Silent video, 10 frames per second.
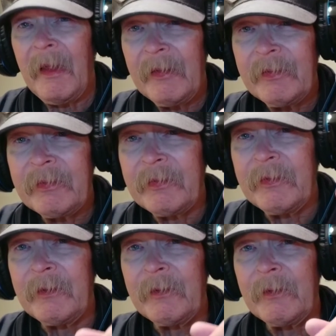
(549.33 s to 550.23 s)

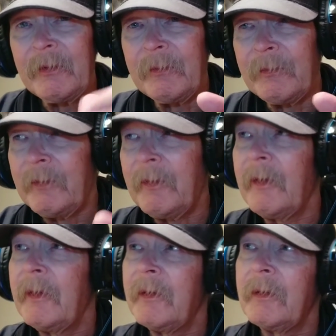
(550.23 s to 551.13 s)
Ask your
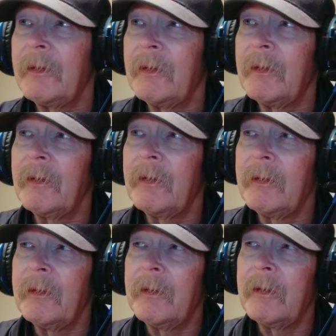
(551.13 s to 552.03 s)
great
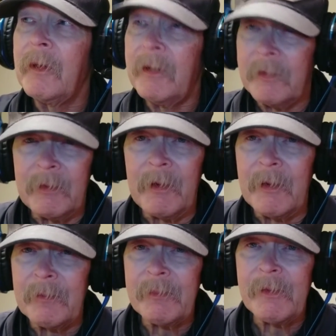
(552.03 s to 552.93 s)
great
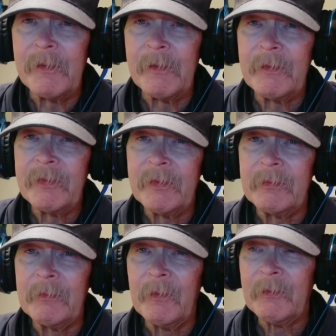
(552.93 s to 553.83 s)
grandparents
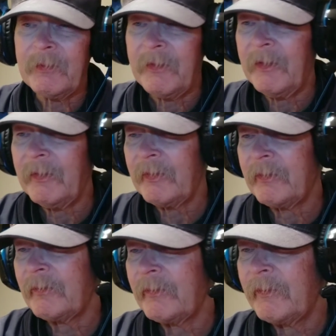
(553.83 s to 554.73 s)
in most
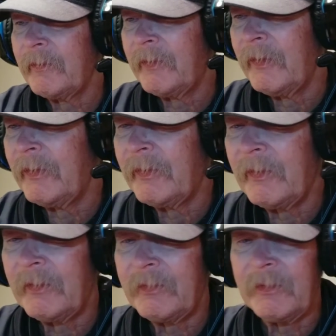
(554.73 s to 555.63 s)
cases for your kids
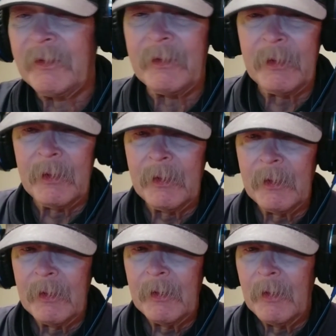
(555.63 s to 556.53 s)
out there
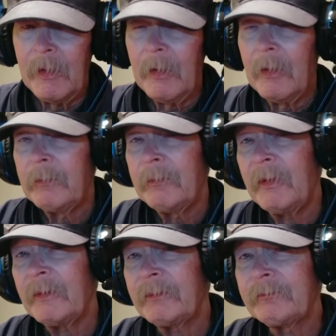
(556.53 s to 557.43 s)

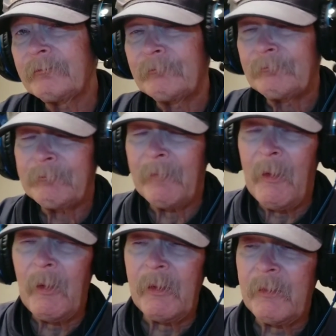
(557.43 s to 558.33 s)
about
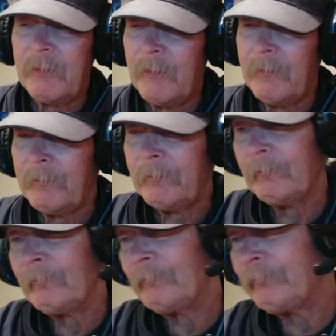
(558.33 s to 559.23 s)
going from
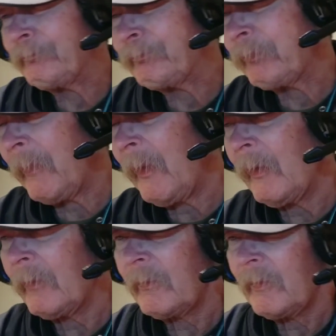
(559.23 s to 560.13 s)
you
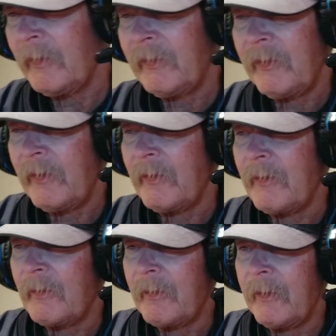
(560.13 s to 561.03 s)
know listening
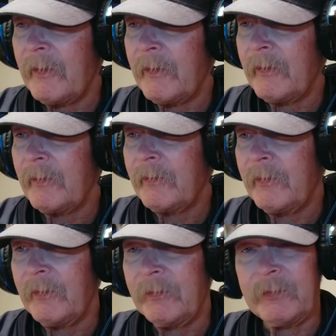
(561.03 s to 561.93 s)
to radio
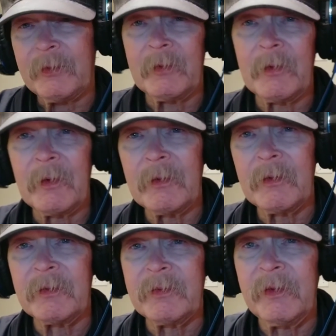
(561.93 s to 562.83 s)
to turn
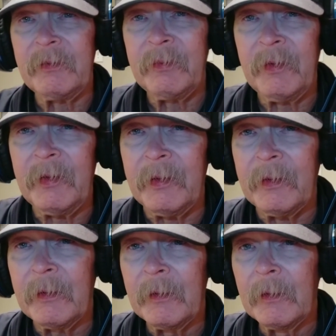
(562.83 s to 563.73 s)
on the TV.